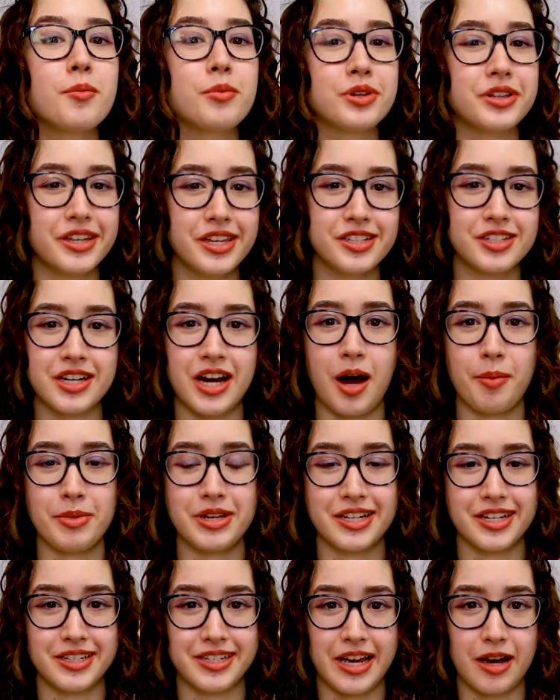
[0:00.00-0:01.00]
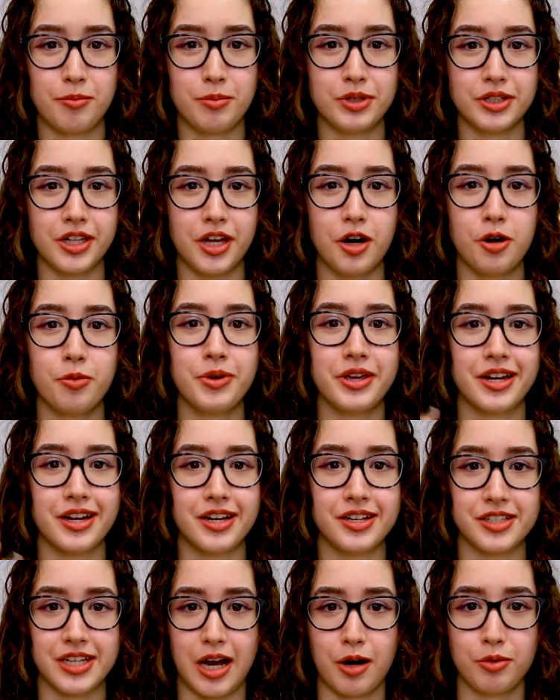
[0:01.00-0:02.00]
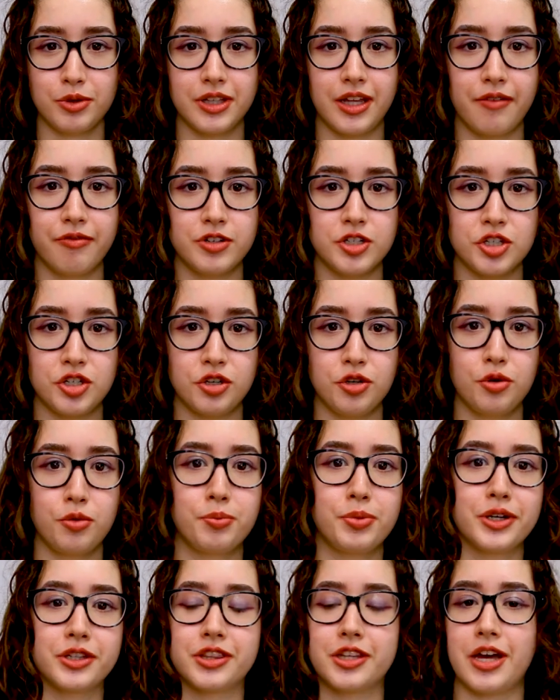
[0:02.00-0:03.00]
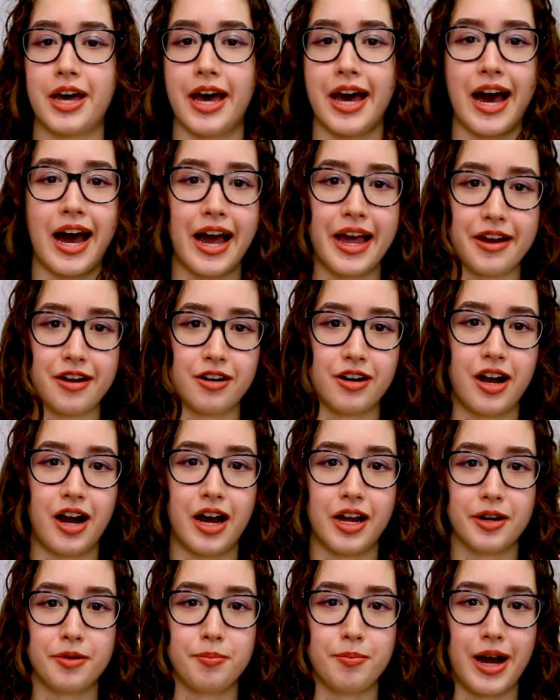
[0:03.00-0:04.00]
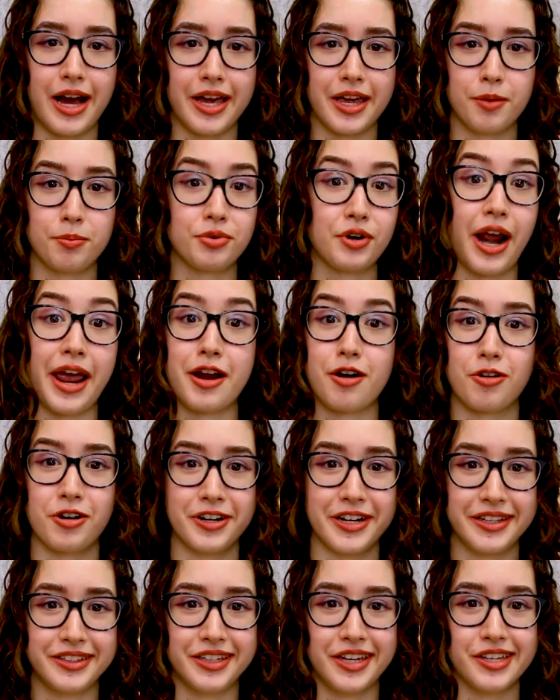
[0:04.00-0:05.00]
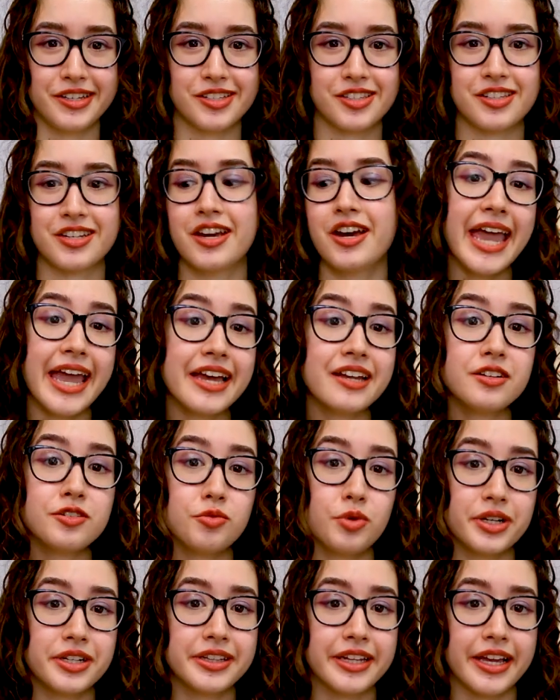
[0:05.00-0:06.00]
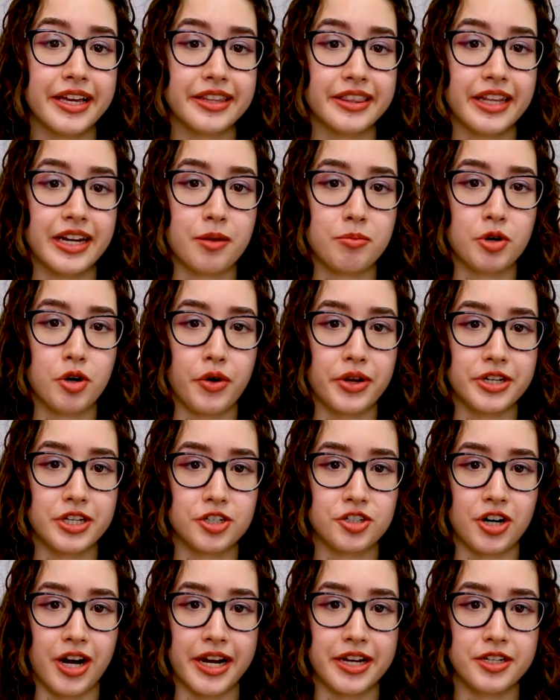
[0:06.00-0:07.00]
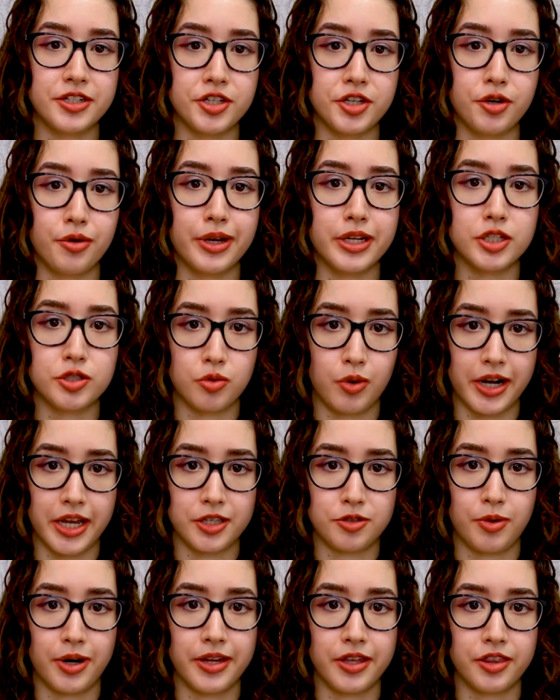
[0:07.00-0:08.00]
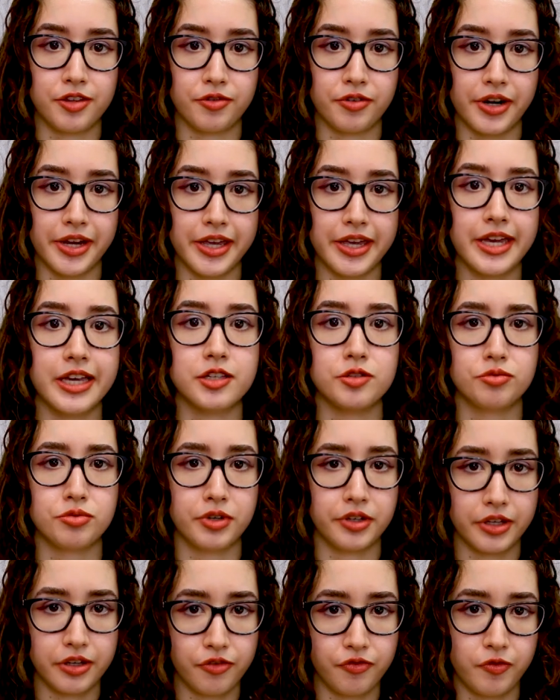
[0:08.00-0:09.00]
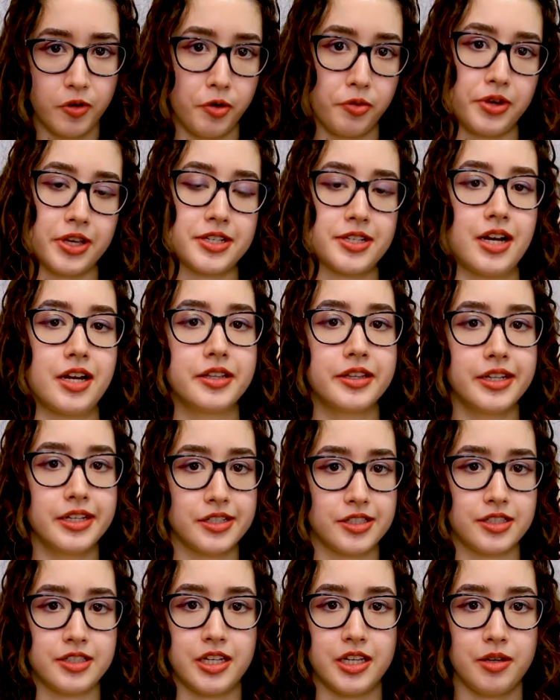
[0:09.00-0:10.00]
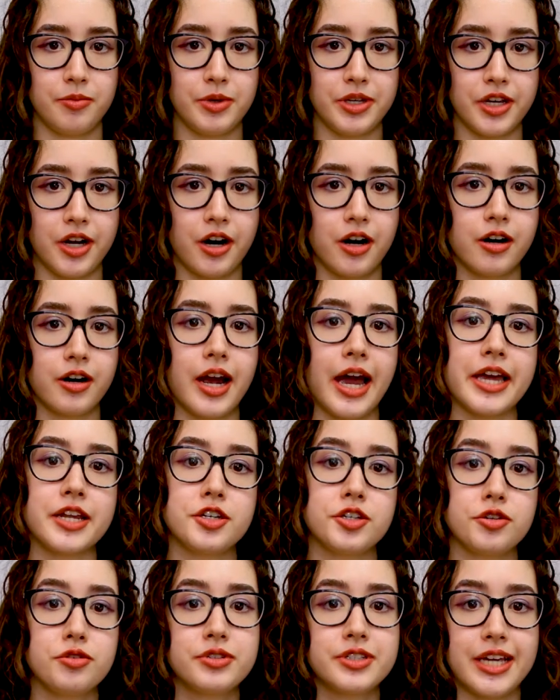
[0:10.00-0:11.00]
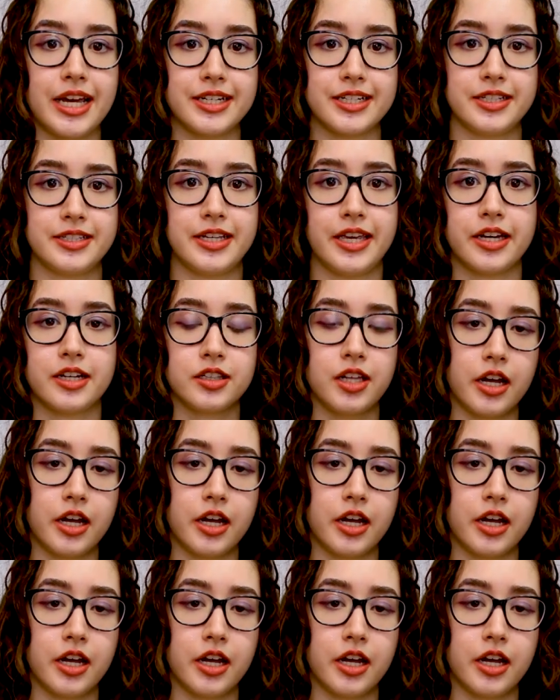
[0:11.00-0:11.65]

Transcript: please comment it down below, because I will love to put that higher on my priority list. And one thing that I'm going to try and do in twenty twenty-three is really focus on this T B R. I do tend to take a